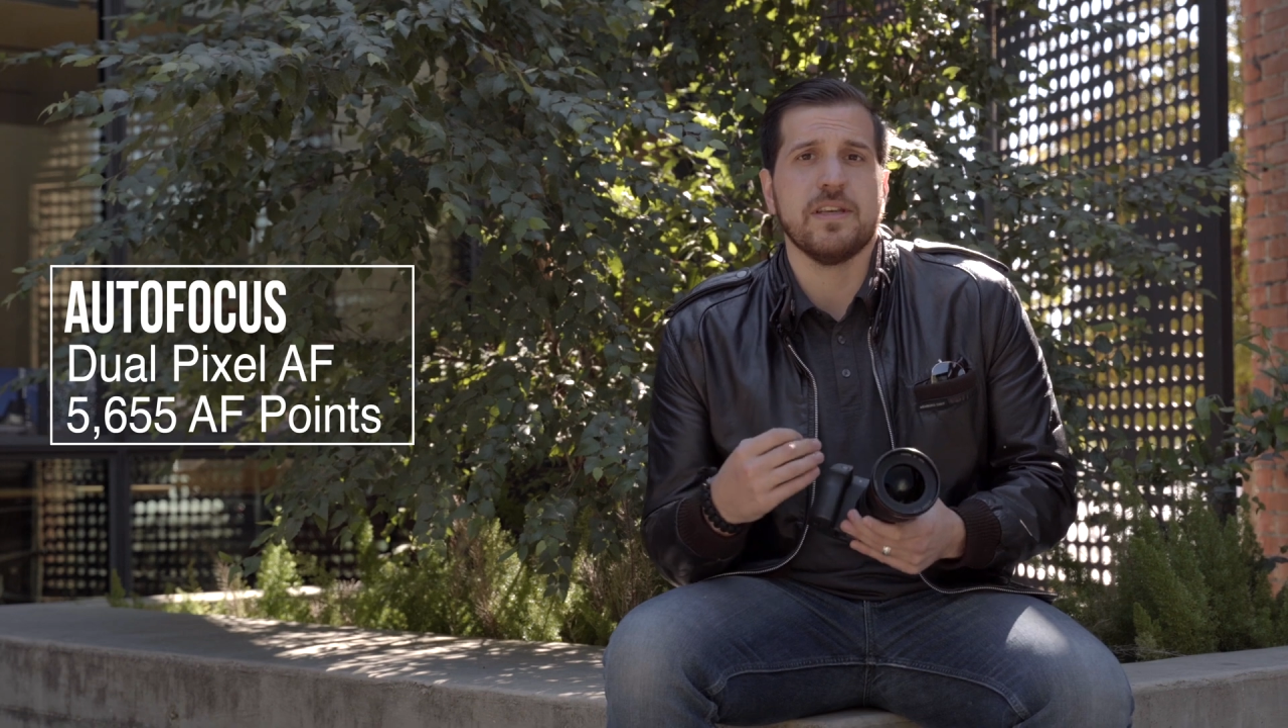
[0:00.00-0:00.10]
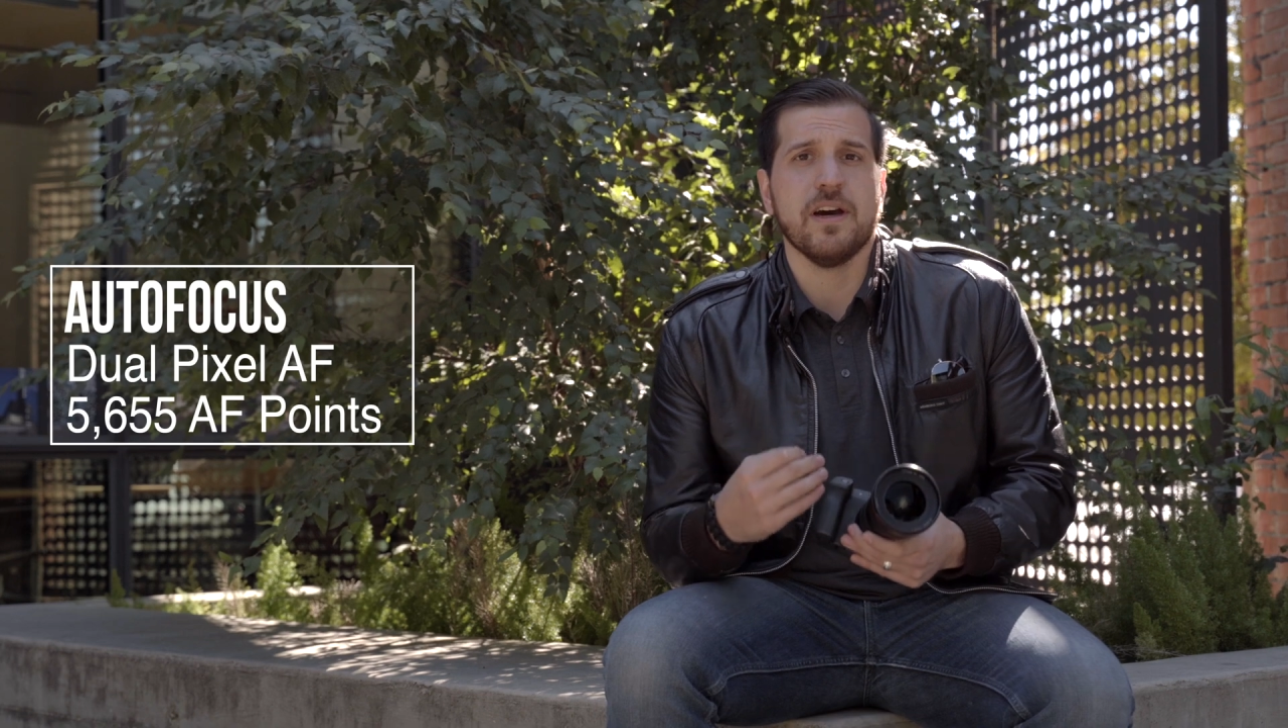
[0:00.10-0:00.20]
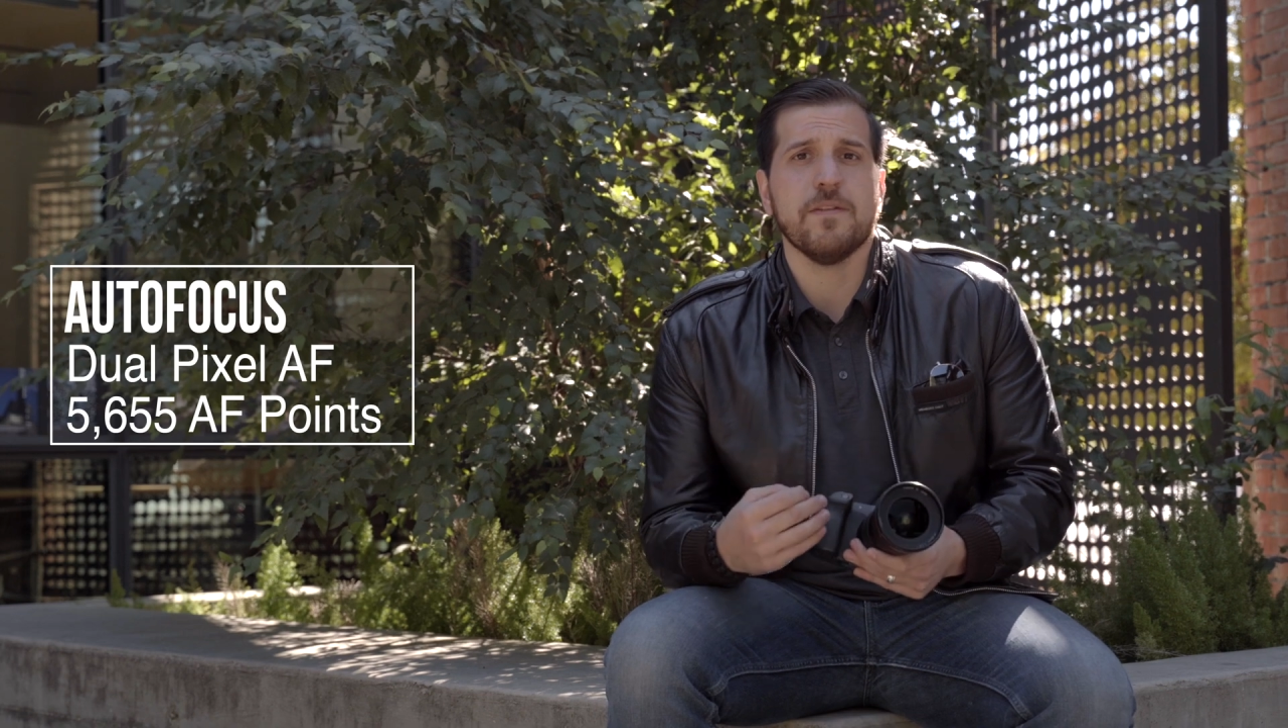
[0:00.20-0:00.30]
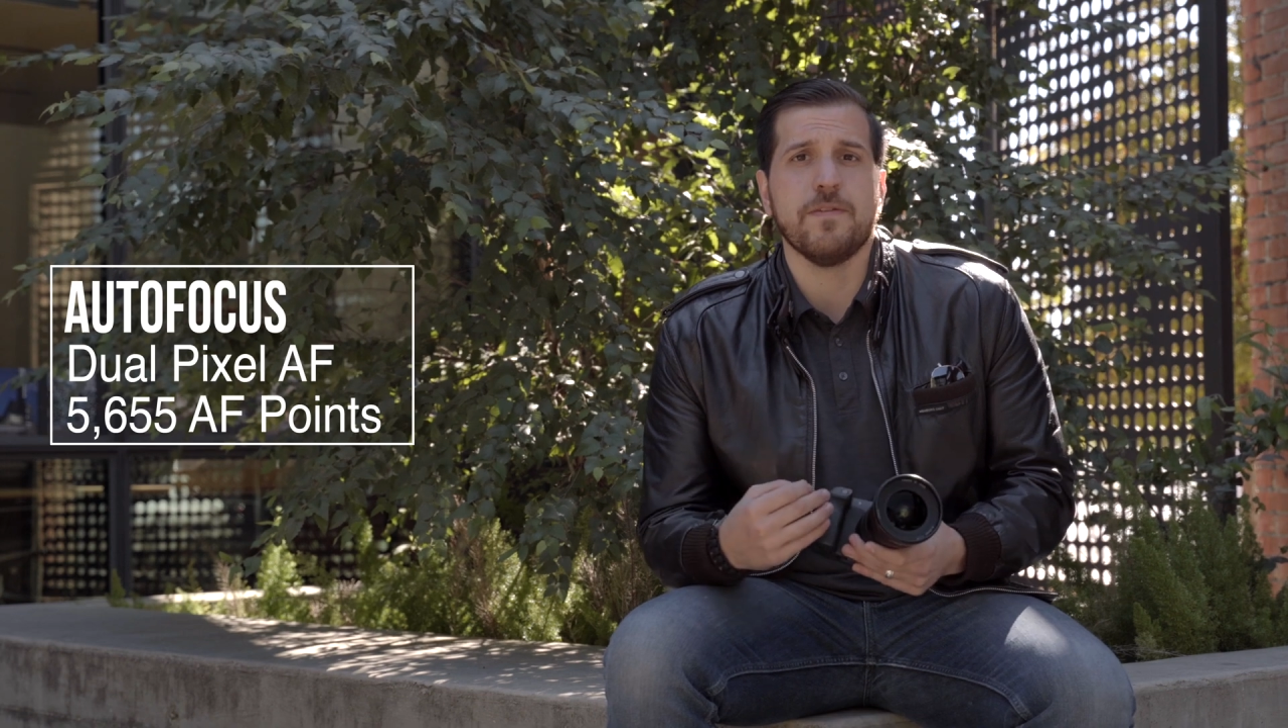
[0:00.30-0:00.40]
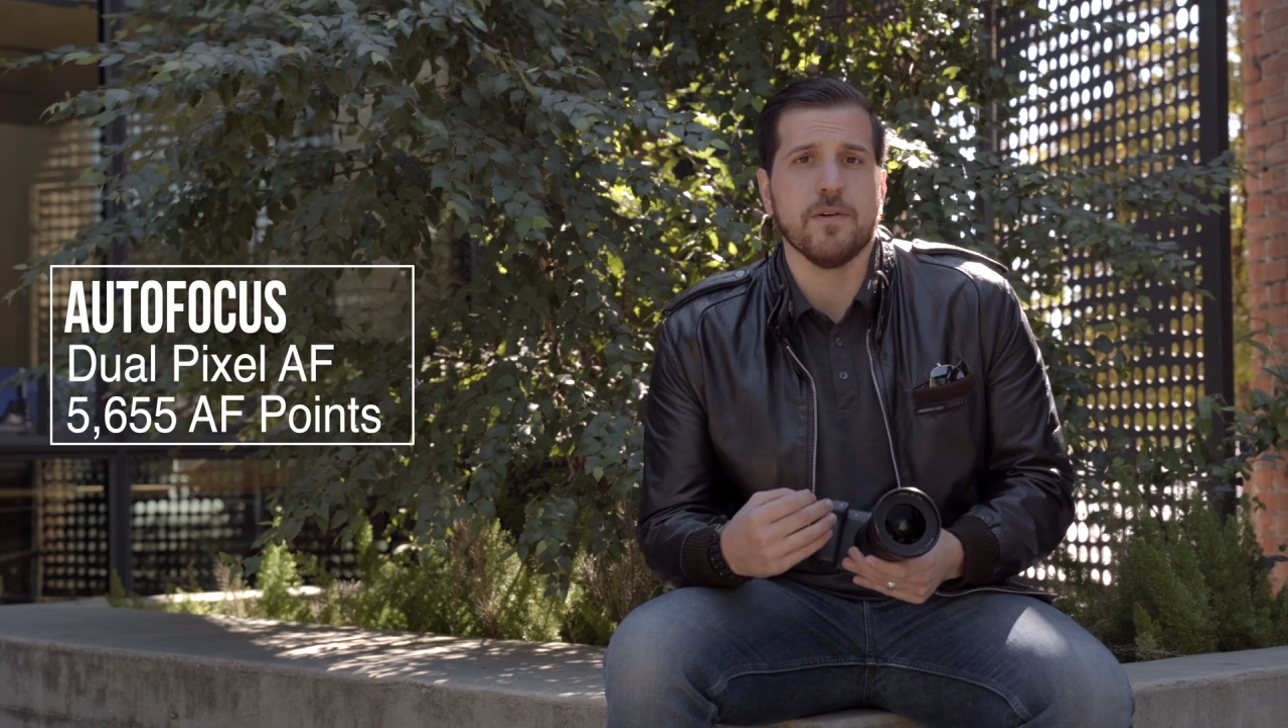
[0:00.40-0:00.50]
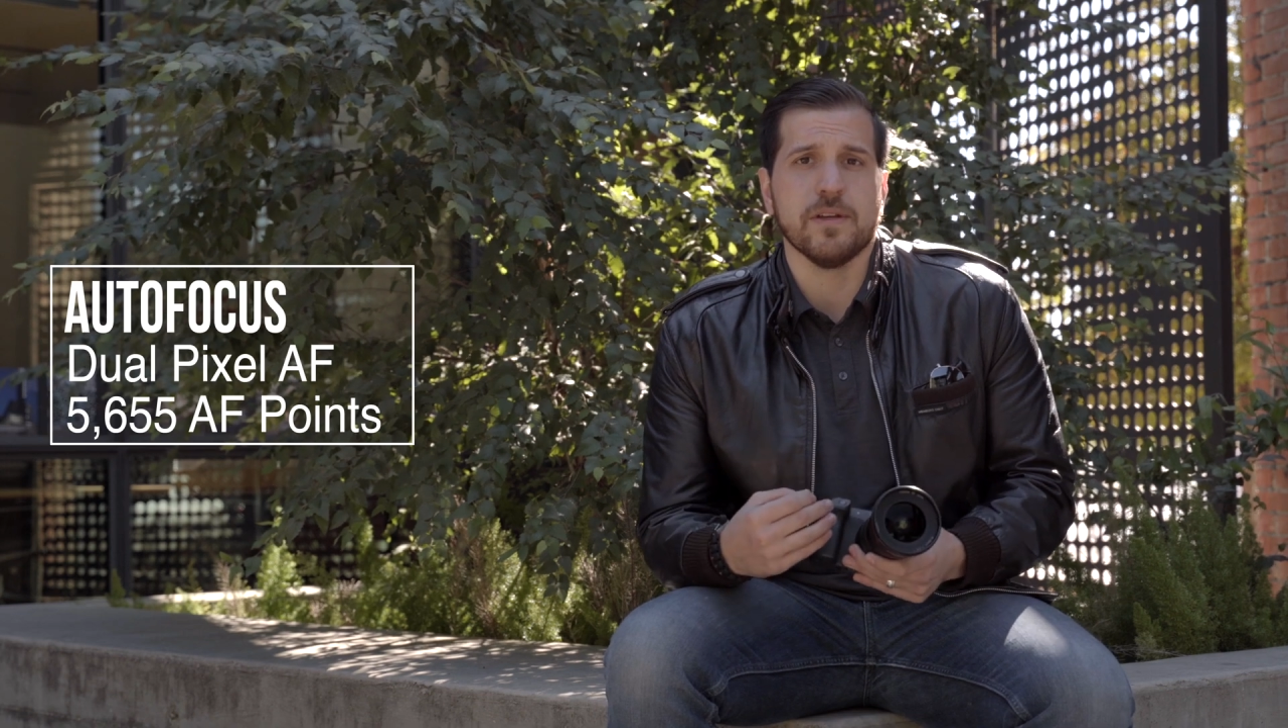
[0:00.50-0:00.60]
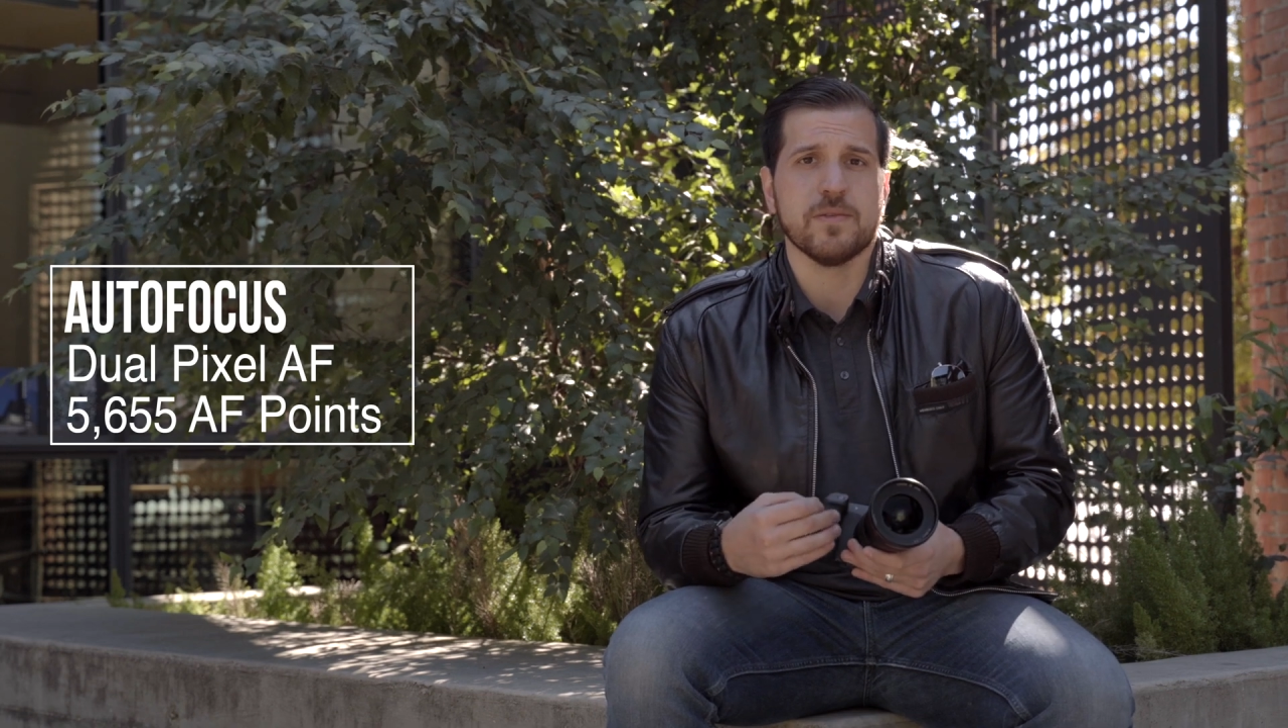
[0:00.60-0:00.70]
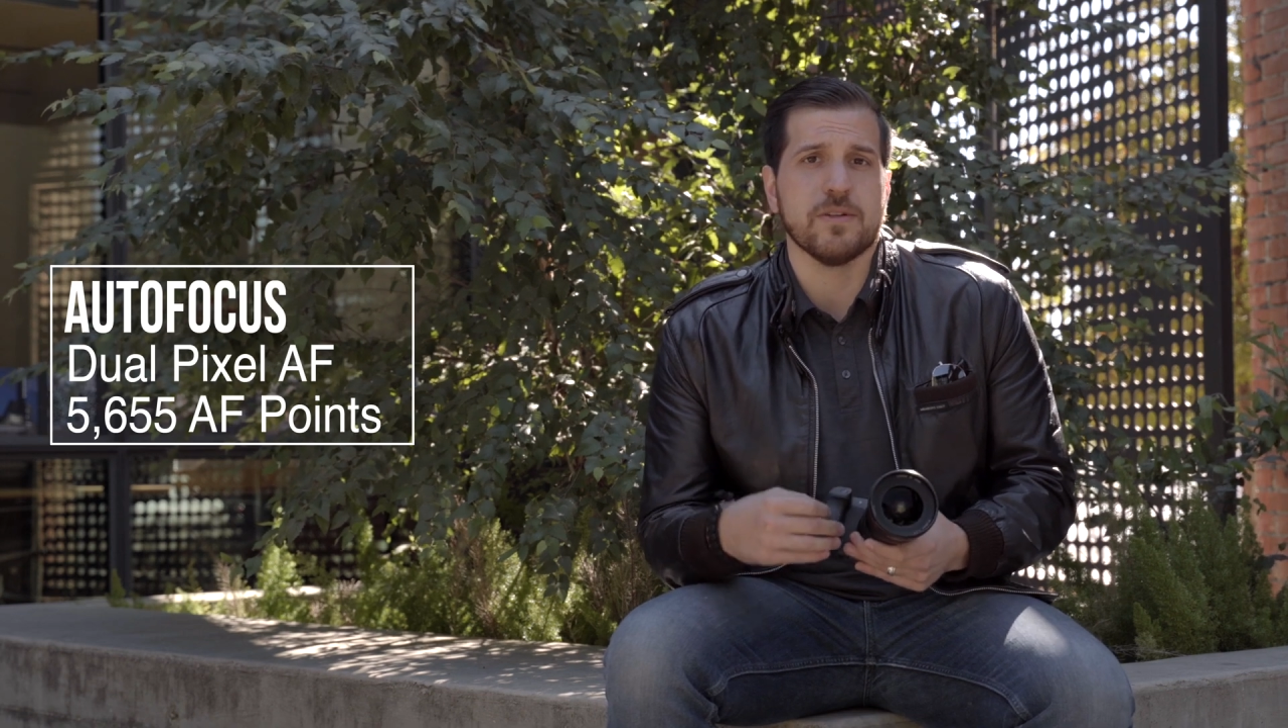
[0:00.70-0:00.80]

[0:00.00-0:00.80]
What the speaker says: the autofocus,